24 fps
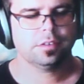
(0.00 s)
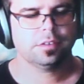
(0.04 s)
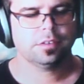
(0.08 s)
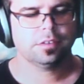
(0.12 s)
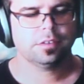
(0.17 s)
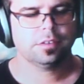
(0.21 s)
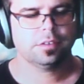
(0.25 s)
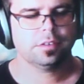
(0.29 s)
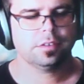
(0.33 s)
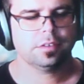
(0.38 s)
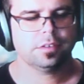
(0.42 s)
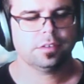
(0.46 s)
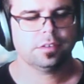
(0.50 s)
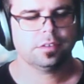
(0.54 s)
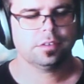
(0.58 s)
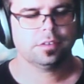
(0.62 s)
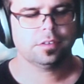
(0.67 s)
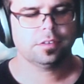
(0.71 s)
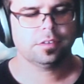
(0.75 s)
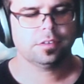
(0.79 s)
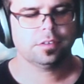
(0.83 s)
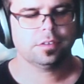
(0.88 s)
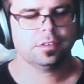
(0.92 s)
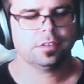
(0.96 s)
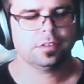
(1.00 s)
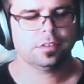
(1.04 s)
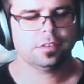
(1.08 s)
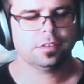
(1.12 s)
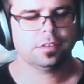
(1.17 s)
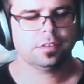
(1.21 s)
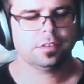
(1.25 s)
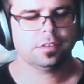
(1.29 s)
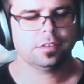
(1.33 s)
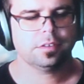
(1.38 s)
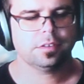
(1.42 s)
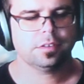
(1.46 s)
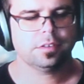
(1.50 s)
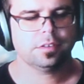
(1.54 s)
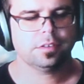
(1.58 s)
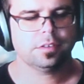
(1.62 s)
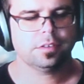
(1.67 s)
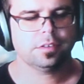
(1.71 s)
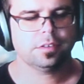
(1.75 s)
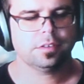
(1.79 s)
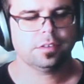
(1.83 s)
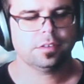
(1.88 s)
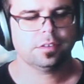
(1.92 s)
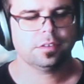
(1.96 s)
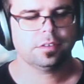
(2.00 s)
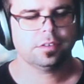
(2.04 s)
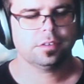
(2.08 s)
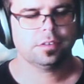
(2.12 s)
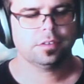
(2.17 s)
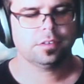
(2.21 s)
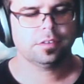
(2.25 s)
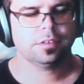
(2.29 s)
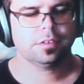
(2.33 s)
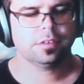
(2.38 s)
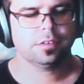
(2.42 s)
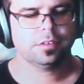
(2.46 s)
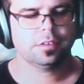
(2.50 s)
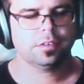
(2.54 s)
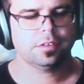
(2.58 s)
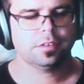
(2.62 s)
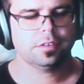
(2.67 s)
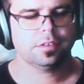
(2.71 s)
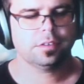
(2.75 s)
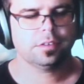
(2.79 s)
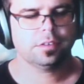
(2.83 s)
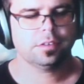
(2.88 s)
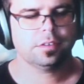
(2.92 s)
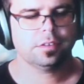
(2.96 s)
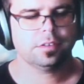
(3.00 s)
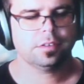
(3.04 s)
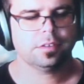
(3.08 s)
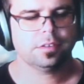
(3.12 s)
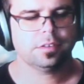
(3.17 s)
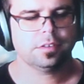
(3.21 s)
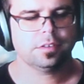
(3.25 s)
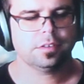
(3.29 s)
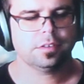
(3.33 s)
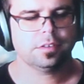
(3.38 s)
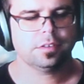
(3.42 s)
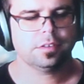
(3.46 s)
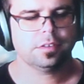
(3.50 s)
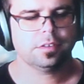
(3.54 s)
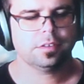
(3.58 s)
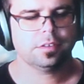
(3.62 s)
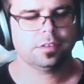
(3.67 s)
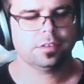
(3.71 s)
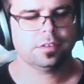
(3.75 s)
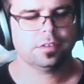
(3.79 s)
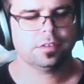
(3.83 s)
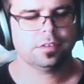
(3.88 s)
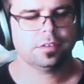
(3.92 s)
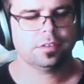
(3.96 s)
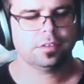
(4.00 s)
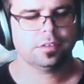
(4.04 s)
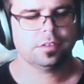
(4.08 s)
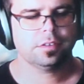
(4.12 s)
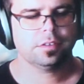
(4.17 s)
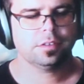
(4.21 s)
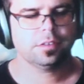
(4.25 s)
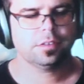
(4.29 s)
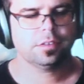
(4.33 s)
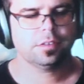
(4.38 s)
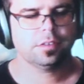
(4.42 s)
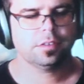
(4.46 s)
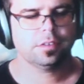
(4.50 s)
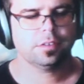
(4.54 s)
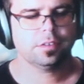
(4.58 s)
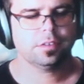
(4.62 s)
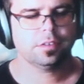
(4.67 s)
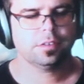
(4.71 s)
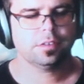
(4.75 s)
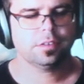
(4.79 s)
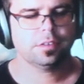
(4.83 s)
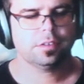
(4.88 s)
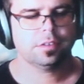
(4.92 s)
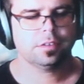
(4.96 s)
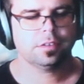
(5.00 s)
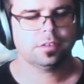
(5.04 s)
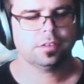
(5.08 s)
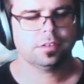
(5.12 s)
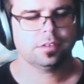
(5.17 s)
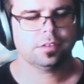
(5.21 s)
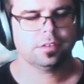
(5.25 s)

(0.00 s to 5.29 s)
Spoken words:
No words are spoken by the person on screen.